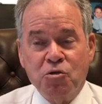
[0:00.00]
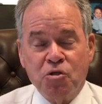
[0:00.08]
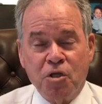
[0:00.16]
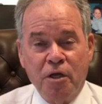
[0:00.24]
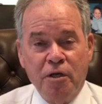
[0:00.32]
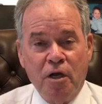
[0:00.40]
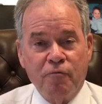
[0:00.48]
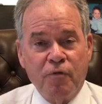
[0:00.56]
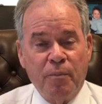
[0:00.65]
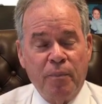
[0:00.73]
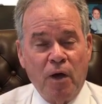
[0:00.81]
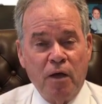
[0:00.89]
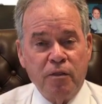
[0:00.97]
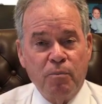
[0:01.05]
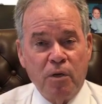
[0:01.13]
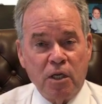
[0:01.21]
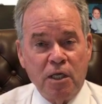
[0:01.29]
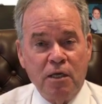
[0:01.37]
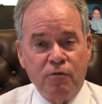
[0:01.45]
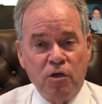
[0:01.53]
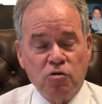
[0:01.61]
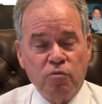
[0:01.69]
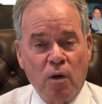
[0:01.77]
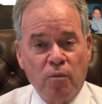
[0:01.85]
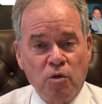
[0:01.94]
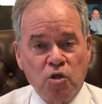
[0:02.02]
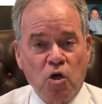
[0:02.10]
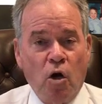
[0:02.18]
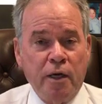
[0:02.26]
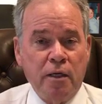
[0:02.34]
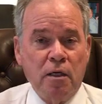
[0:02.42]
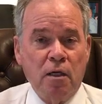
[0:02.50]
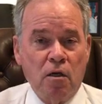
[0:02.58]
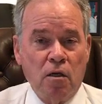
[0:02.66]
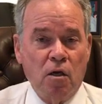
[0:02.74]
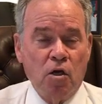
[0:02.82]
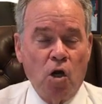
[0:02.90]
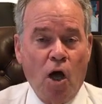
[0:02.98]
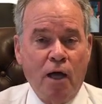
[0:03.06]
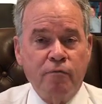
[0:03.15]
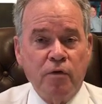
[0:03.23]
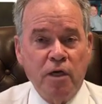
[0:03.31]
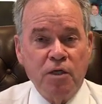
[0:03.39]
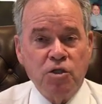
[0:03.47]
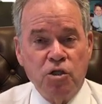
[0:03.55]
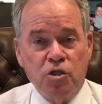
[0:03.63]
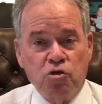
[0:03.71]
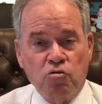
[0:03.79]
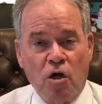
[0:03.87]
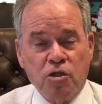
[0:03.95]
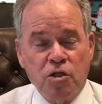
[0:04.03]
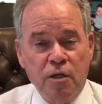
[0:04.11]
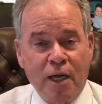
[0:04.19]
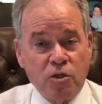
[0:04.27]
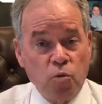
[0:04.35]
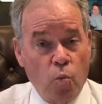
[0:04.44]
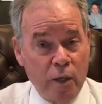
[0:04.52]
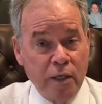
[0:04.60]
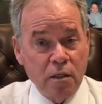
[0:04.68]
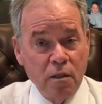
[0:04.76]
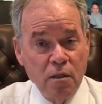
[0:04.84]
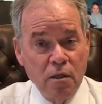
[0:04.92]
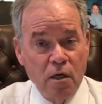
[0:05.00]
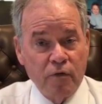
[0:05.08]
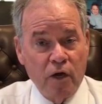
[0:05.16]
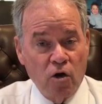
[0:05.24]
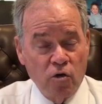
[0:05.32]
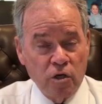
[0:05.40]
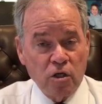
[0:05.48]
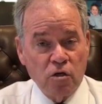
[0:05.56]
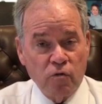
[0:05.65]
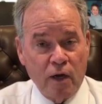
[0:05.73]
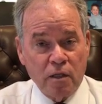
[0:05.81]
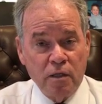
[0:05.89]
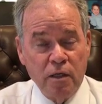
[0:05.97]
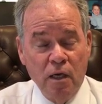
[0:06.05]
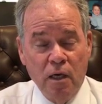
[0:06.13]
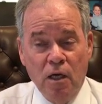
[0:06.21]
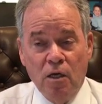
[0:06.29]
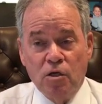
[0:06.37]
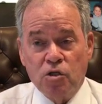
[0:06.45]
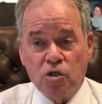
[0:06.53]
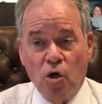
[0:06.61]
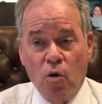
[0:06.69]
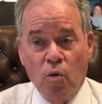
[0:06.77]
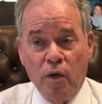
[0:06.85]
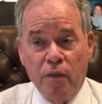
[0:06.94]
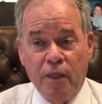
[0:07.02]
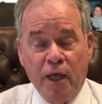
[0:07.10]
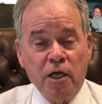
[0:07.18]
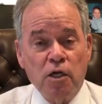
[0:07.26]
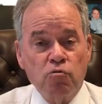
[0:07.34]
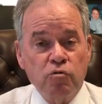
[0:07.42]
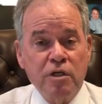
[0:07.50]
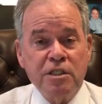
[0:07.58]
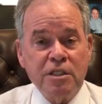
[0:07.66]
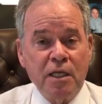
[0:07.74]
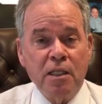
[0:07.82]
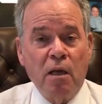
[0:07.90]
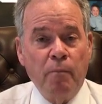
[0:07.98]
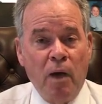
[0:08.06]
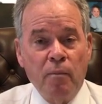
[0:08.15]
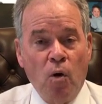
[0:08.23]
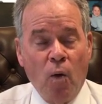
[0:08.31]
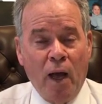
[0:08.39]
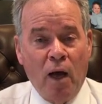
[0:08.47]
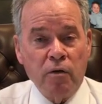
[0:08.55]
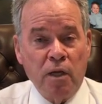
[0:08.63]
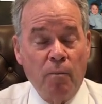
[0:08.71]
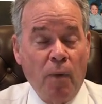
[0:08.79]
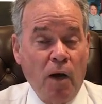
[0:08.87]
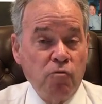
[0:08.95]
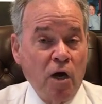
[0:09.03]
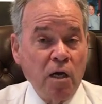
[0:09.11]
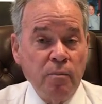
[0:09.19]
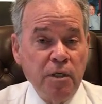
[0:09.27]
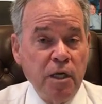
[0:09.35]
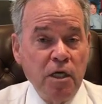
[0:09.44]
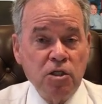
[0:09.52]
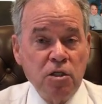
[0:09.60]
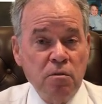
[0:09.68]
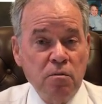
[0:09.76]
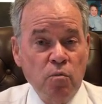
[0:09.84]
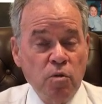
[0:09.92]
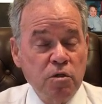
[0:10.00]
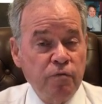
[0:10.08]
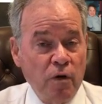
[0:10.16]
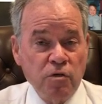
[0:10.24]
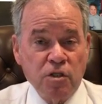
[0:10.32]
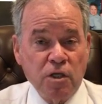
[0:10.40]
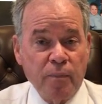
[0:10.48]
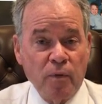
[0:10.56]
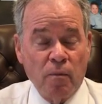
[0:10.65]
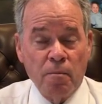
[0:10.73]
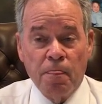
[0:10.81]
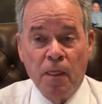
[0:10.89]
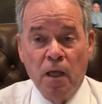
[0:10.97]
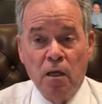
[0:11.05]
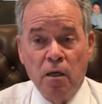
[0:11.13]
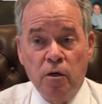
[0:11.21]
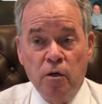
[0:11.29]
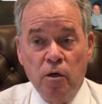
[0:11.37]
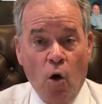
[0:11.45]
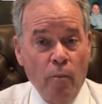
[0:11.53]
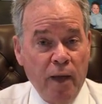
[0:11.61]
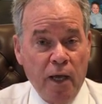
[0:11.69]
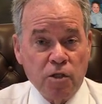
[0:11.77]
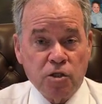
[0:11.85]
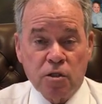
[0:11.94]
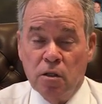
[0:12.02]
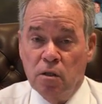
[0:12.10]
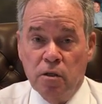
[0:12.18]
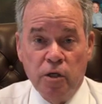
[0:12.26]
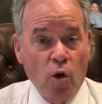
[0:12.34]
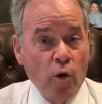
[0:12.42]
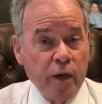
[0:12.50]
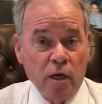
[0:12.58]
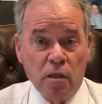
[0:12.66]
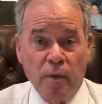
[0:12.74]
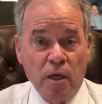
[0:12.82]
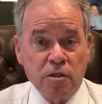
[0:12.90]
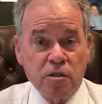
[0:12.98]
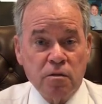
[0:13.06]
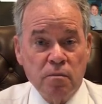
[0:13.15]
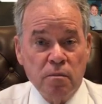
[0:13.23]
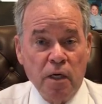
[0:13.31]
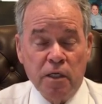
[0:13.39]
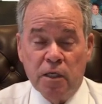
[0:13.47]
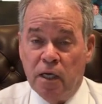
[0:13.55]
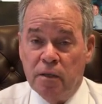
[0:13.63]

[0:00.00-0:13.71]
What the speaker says: Interestingly enough, I believe East Bravo is starting live instruction next week, if I heard it correctly. So they're going to resend that memo out. And my recommendation was very simple. No mask, you don't get on the bus.